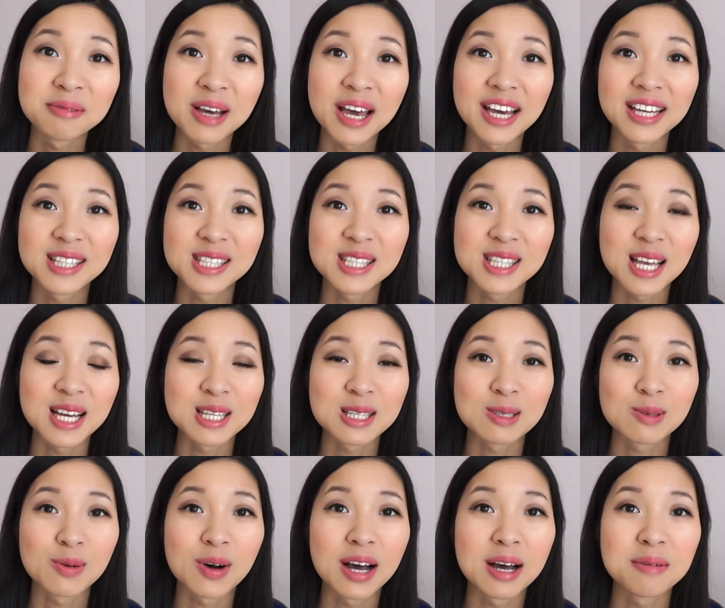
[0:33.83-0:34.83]
hence that's
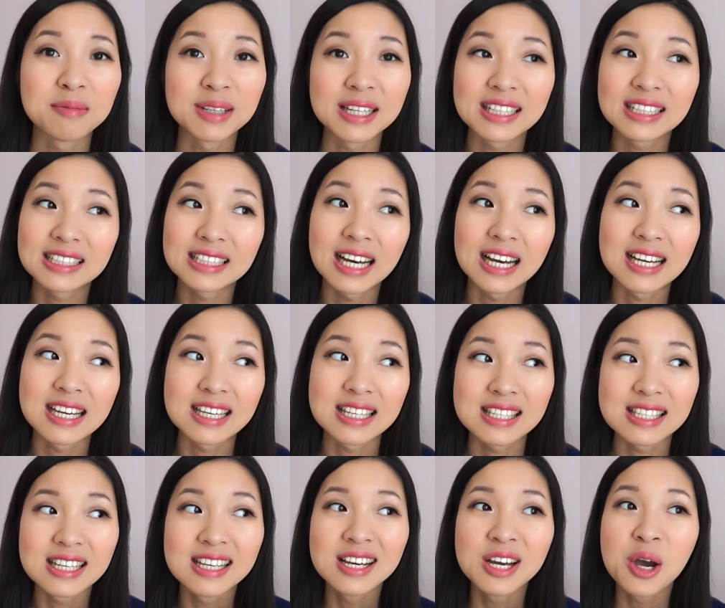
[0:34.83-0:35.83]
why I'm like, as,
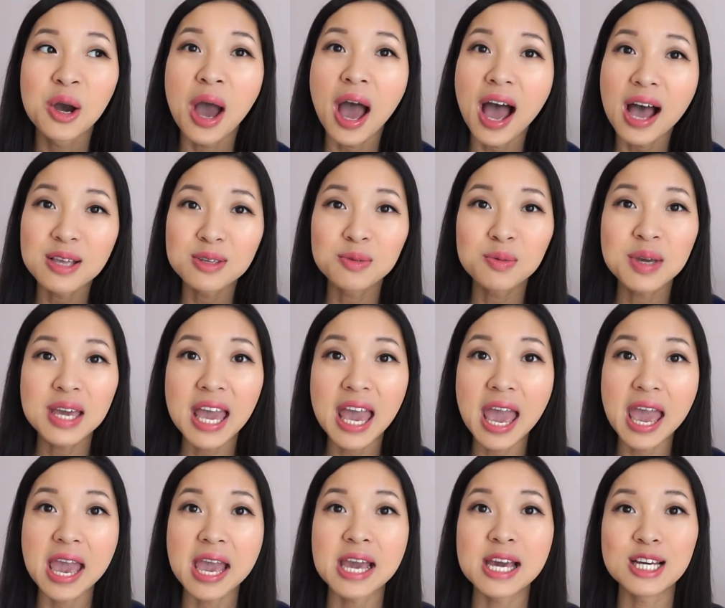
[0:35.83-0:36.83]
as we
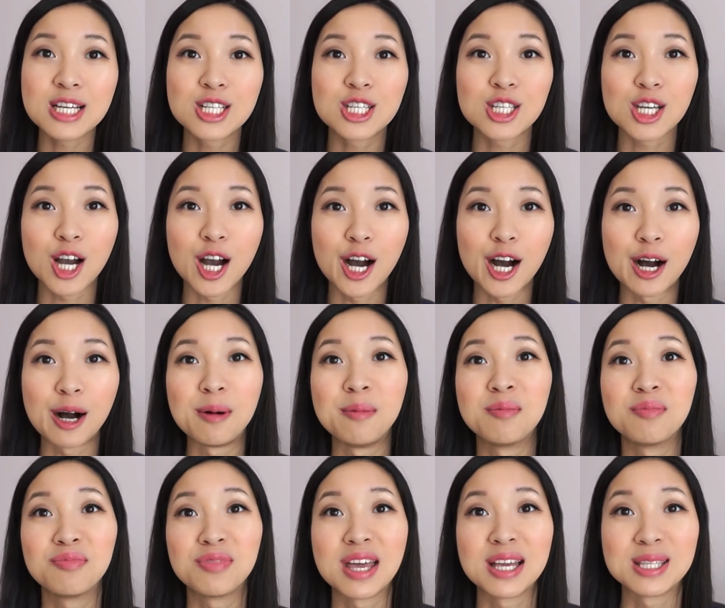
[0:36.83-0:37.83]
age, um,
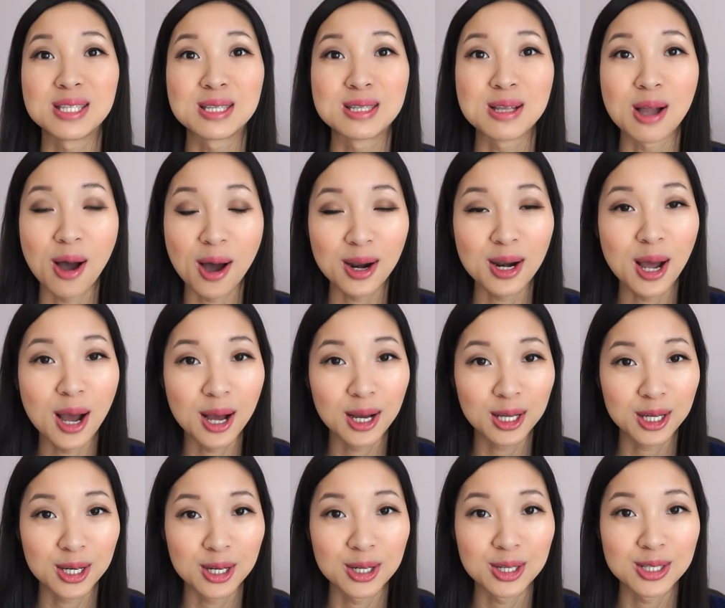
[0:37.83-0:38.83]
it's not a
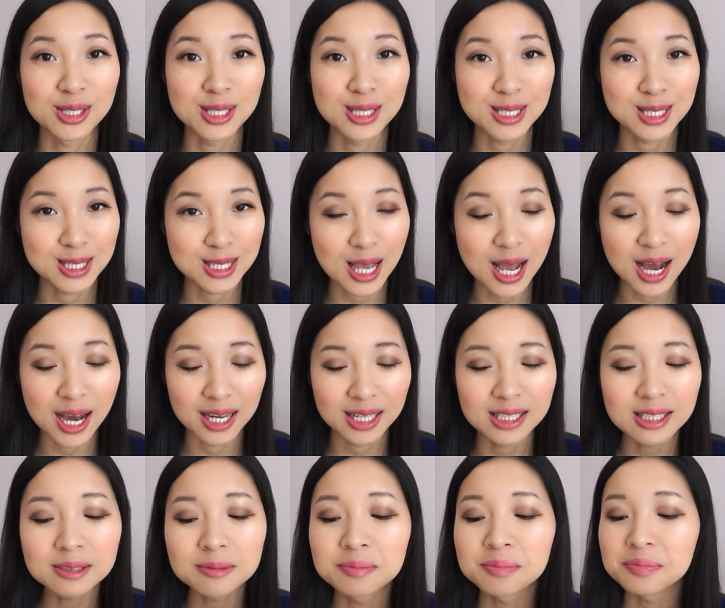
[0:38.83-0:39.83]
good
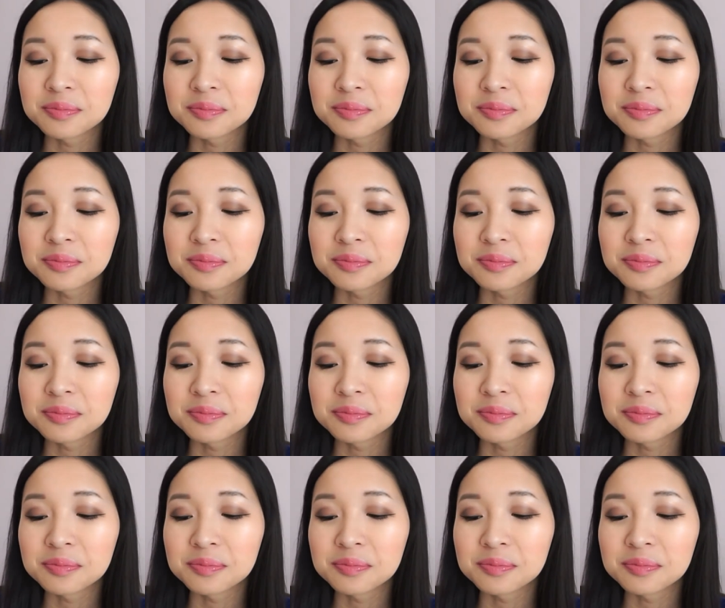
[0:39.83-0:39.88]
sign.